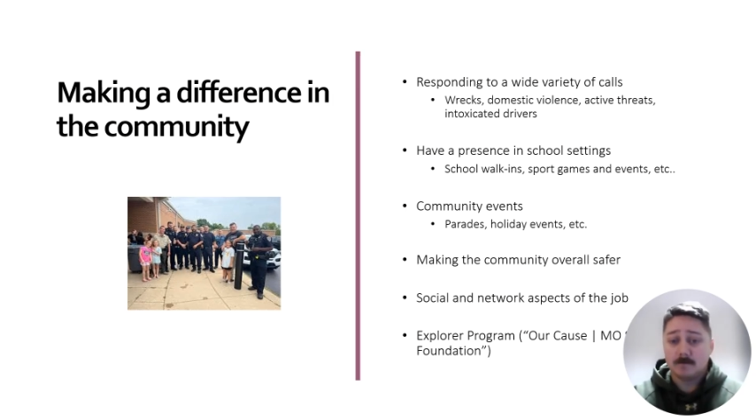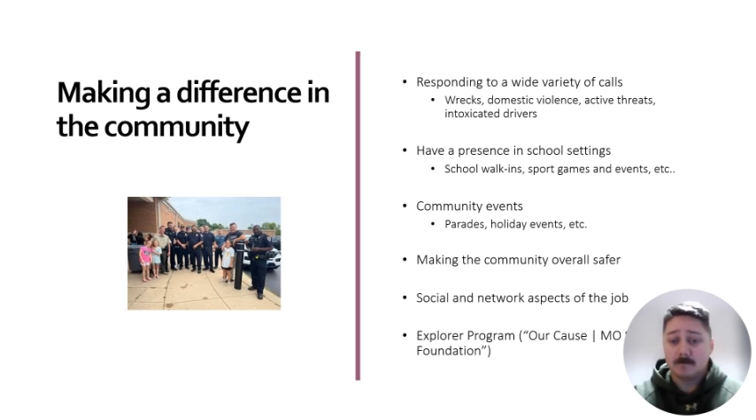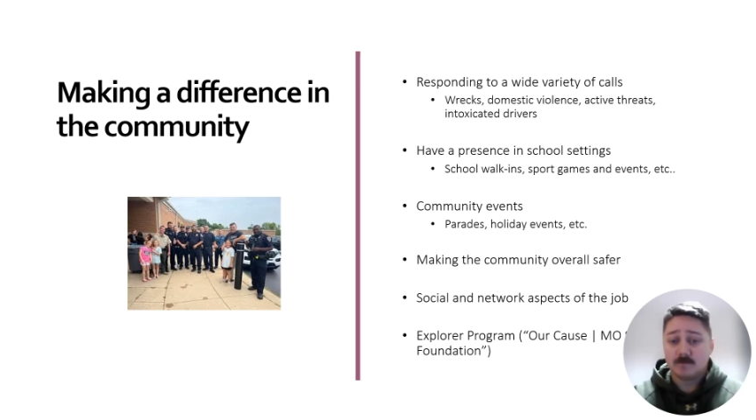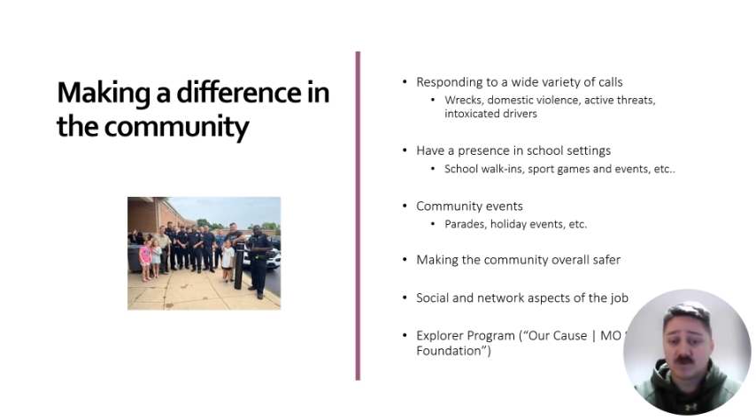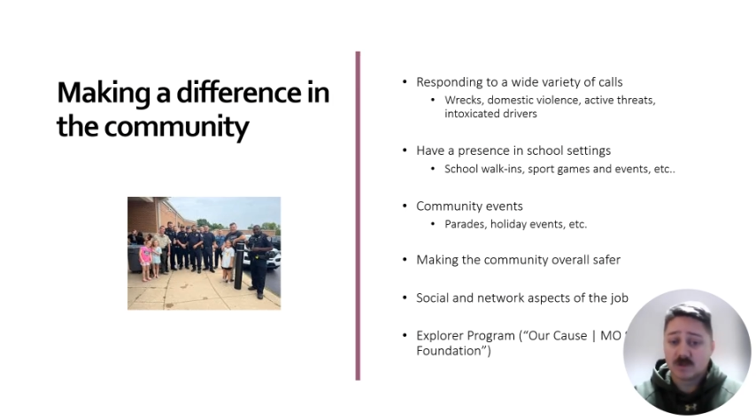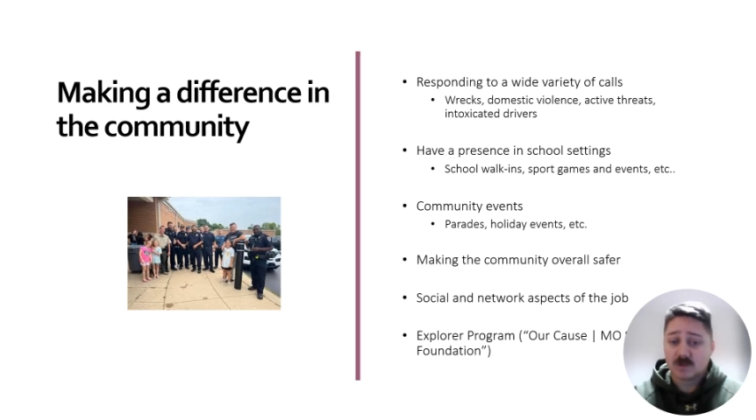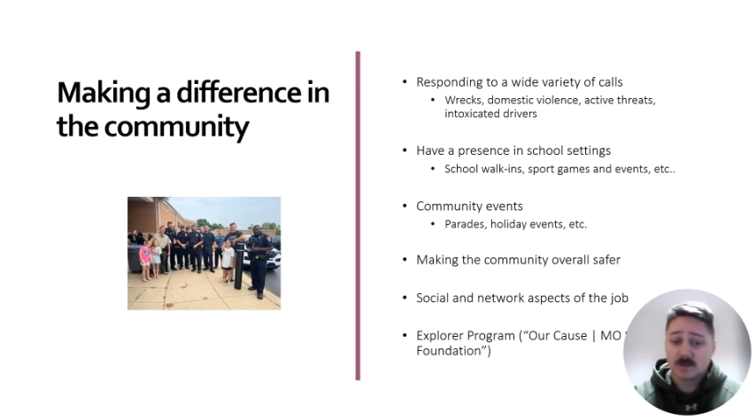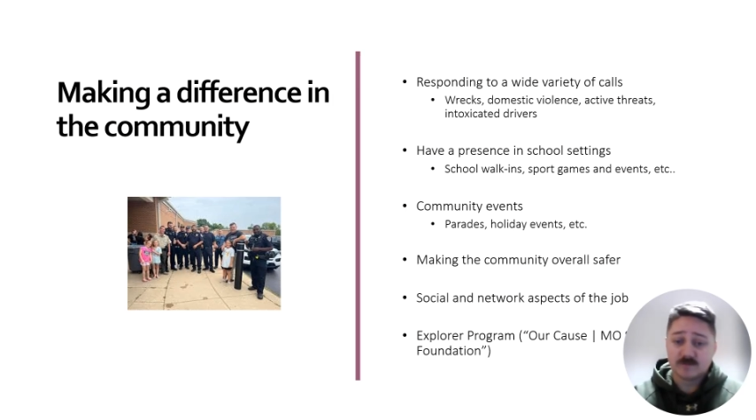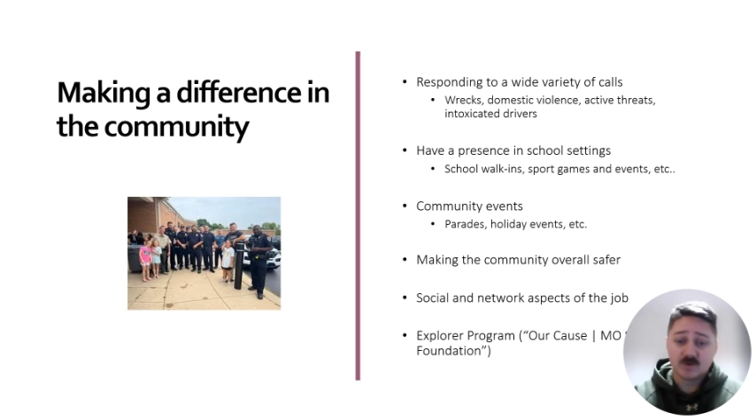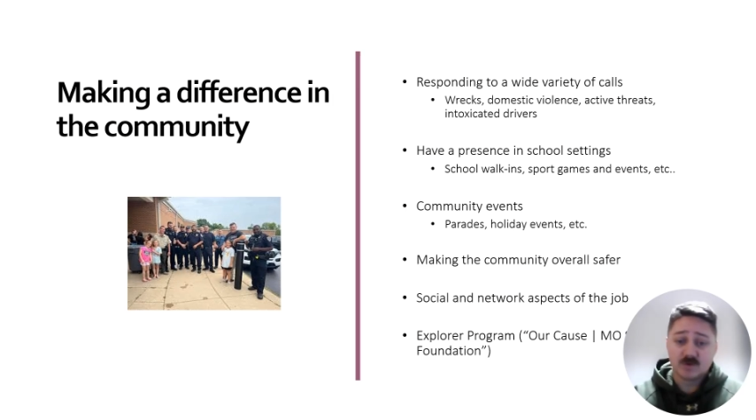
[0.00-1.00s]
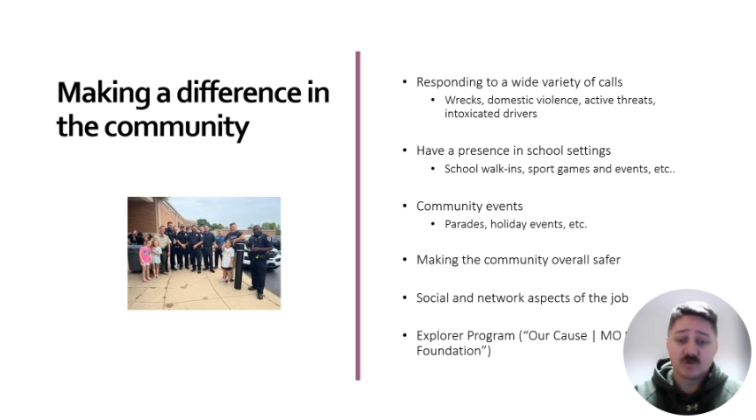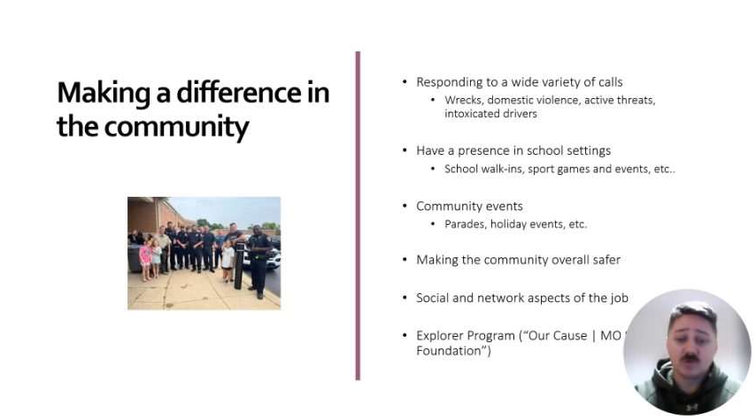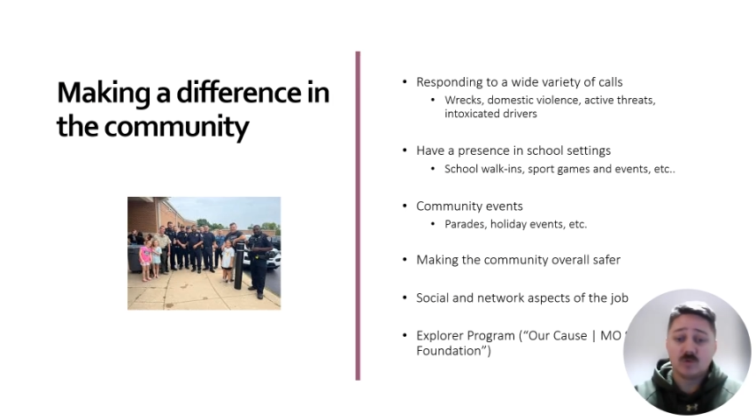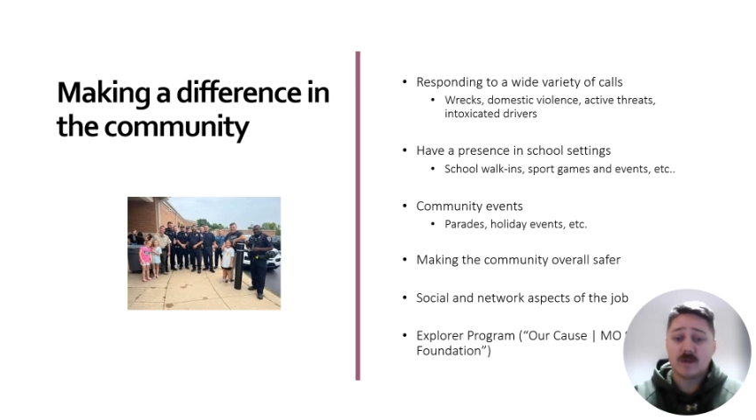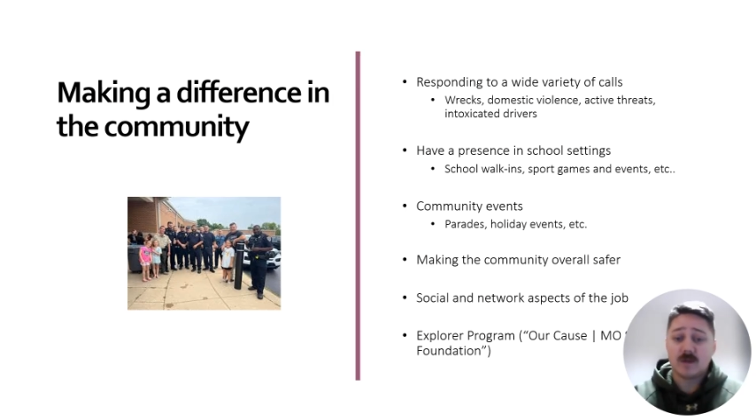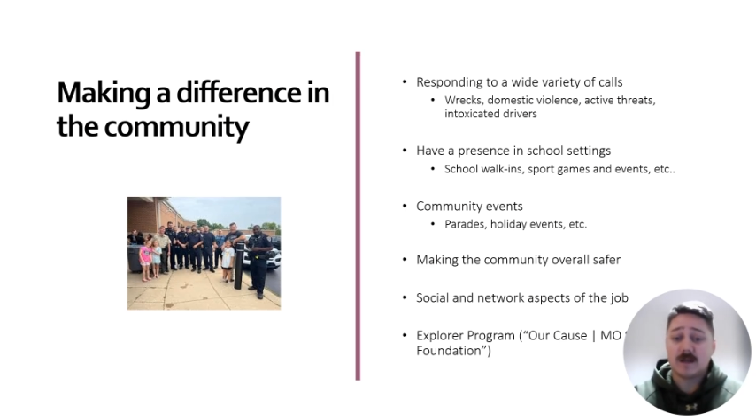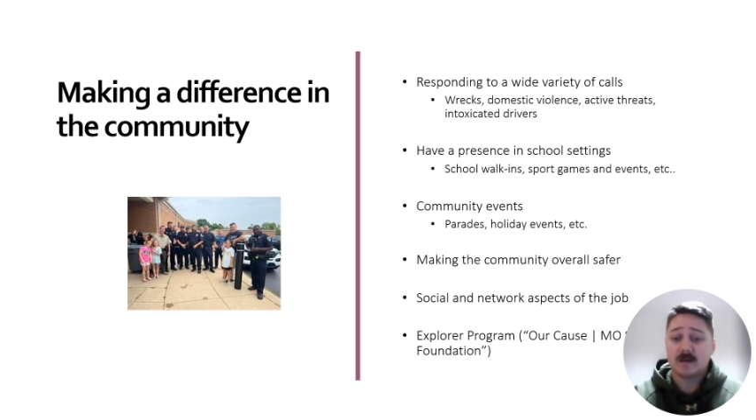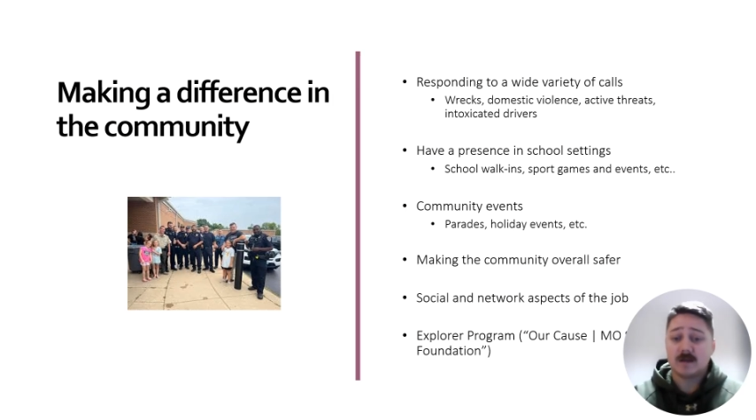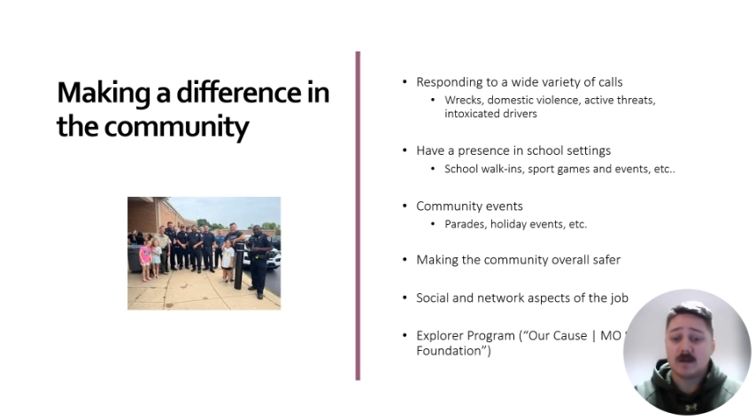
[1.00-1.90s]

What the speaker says: There's a lot of social and